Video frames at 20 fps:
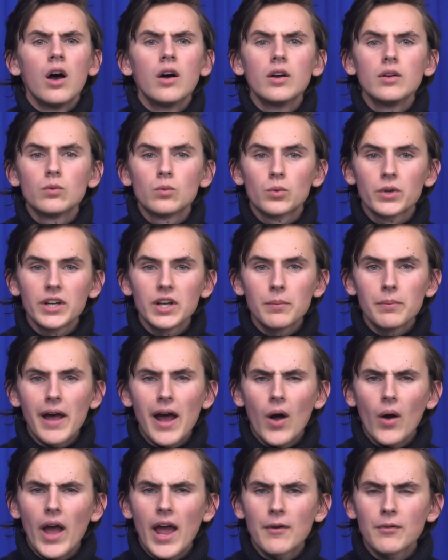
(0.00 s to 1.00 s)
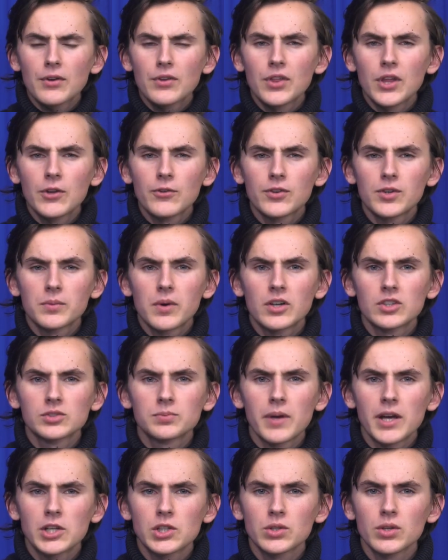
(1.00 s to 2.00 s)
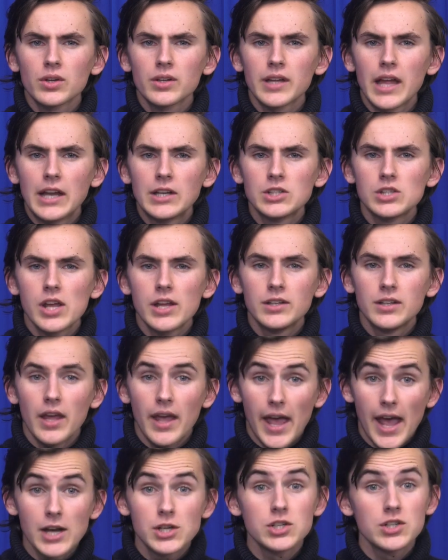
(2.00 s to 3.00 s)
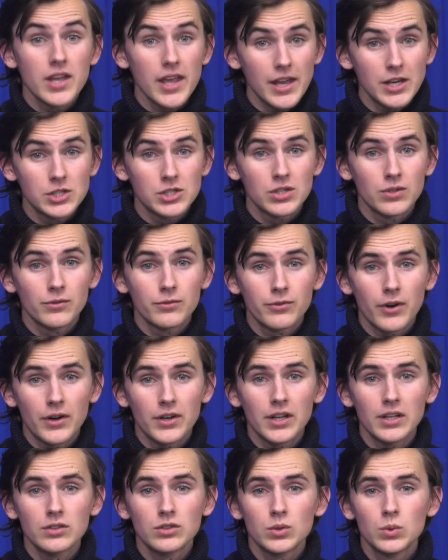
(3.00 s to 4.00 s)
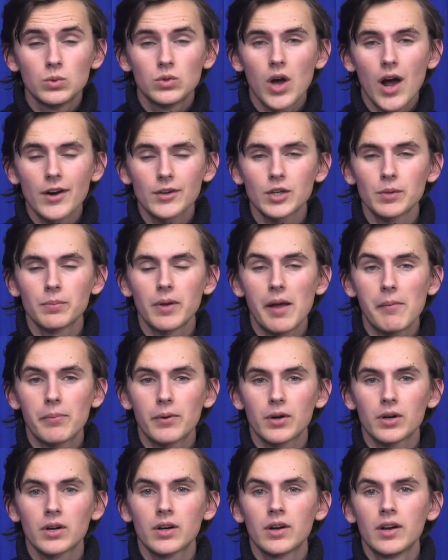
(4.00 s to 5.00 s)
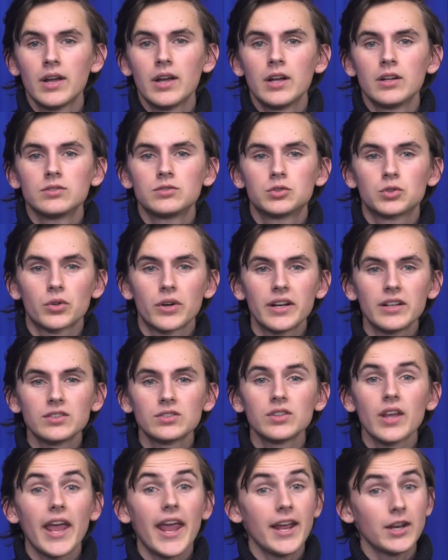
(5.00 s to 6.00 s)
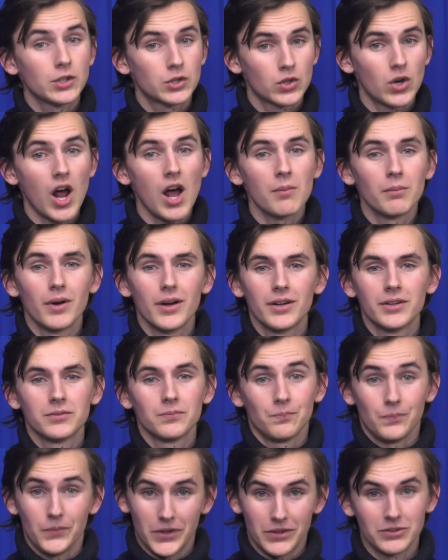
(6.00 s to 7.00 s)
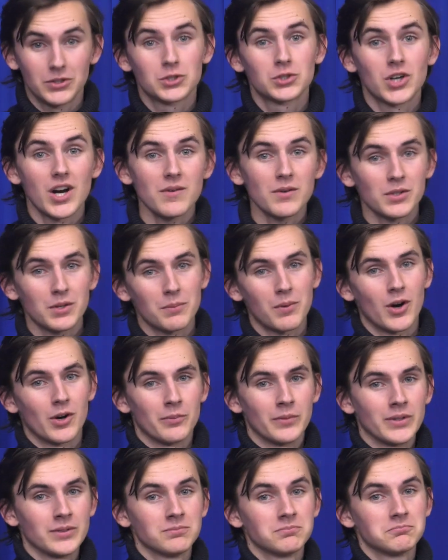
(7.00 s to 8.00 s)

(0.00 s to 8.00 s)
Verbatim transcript: Read about everything from our special ed ed education funding to Dr. Pepper, drinks, and drama in the drama department.